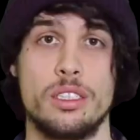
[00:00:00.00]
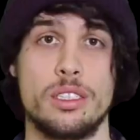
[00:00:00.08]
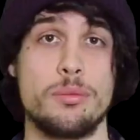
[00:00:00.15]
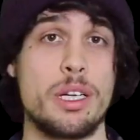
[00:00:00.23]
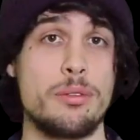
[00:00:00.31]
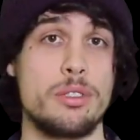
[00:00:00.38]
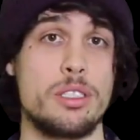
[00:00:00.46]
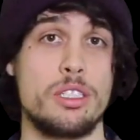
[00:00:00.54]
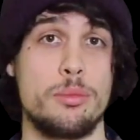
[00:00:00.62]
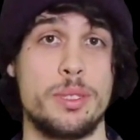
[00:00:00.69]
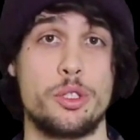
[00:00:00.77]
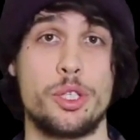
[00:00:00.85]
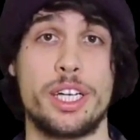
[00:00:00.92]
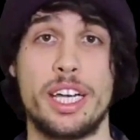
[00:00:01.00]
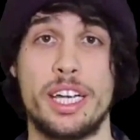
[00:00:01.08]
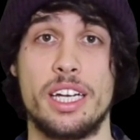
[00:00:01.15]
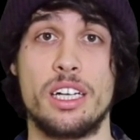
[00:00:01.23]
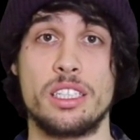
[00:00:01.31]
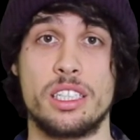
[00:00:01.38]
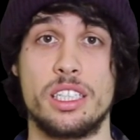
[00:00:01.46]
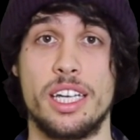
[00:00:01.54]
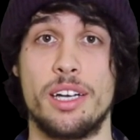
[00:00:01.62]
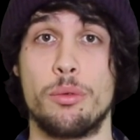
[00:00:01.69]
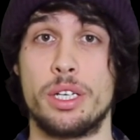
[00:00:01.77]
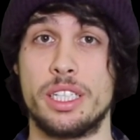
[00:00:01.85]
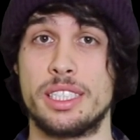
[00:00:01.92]
Sometimes it's a little bit tricky and
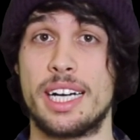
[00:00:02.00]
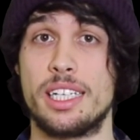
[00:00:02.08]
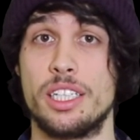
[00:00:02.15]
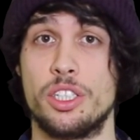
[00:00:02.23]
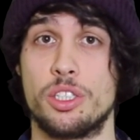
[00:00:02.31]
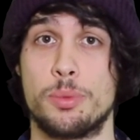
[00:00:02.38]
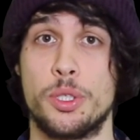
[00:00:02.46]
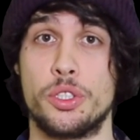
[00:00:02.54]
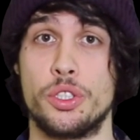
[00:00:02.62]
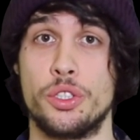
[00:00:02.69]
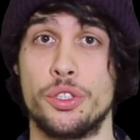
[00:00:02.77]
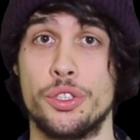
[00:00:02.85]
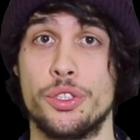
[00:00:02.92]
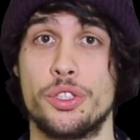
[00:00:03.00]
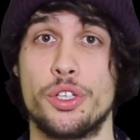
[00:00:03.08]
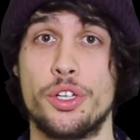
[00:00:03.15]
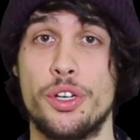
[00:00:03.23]
unclear what exactly you're supposed to do, so